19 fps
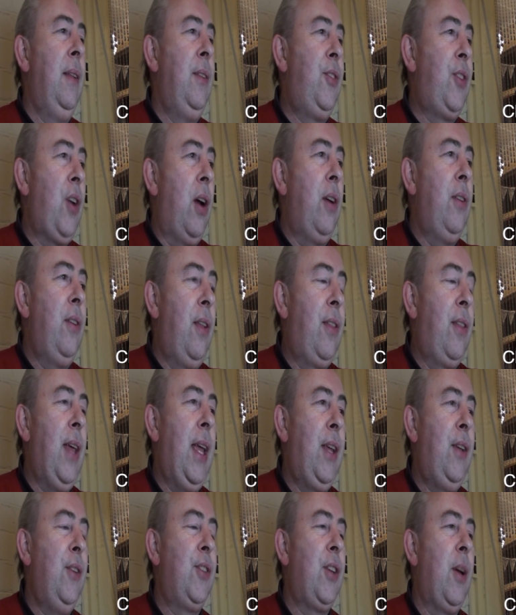Joan,
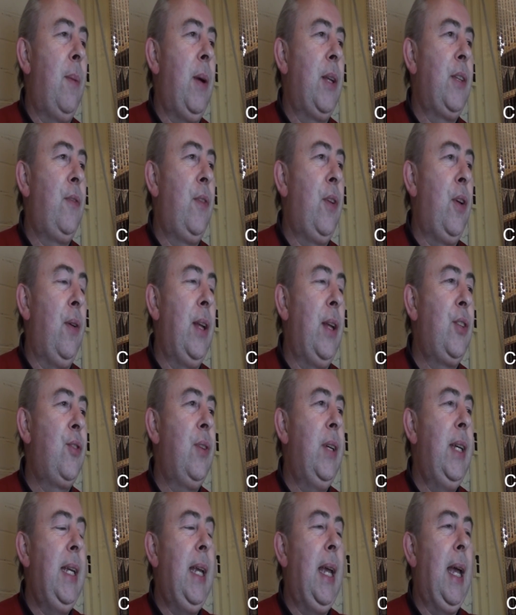thank you so much for your
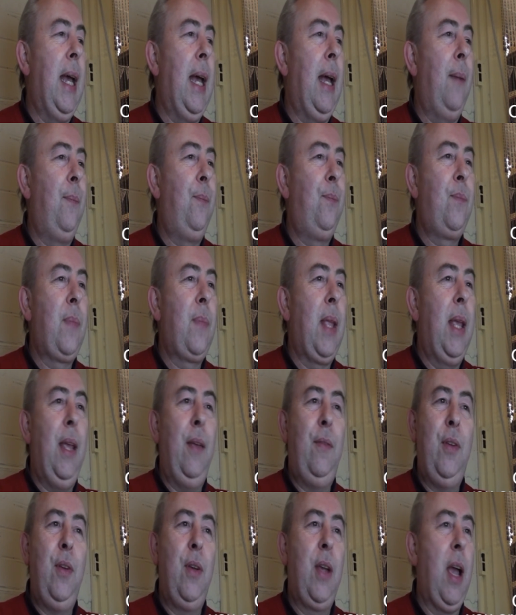entry.
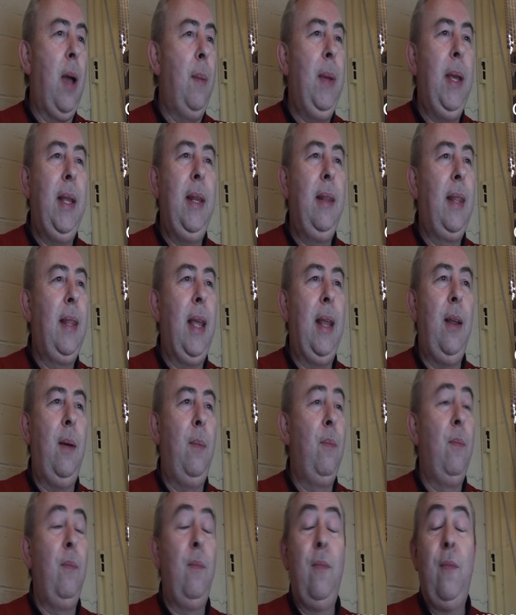If you come in, then
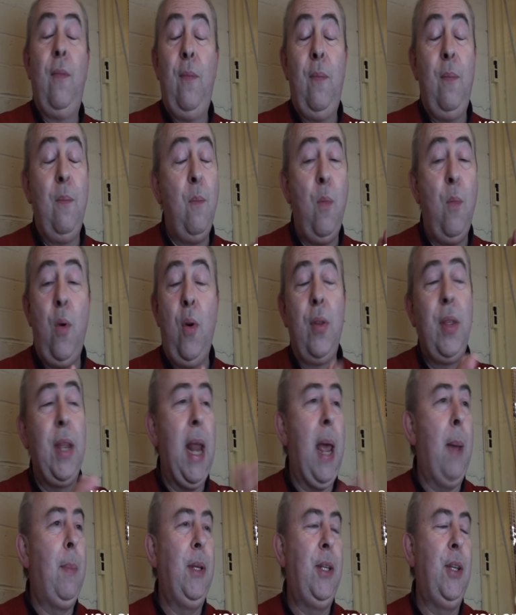I'm more than
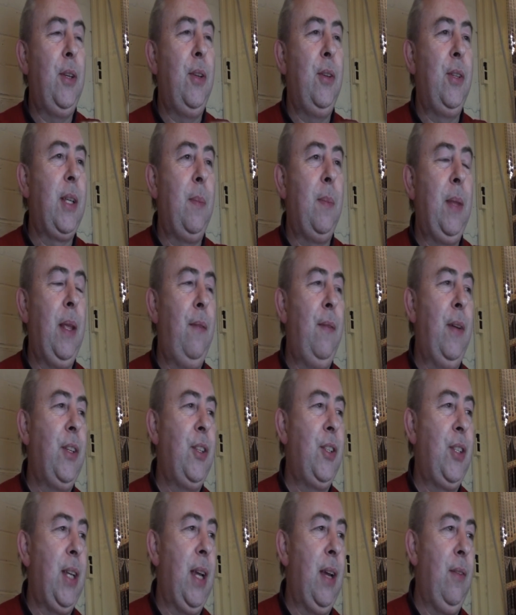happy to do something
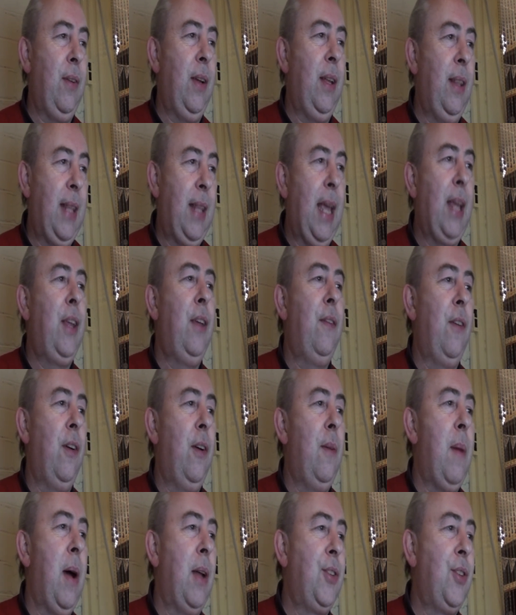vegetarian. Thank you very
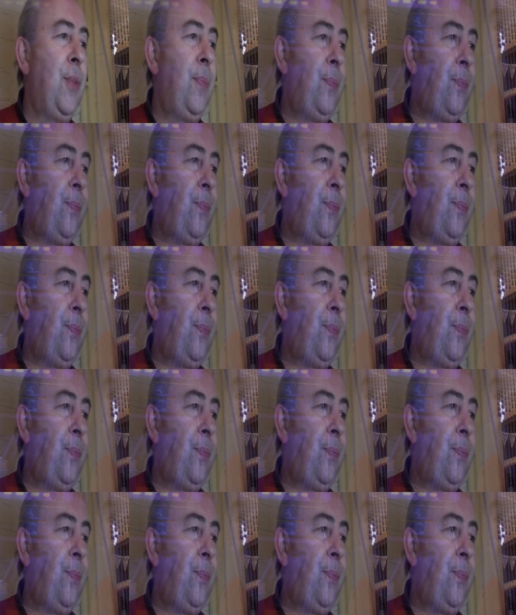much.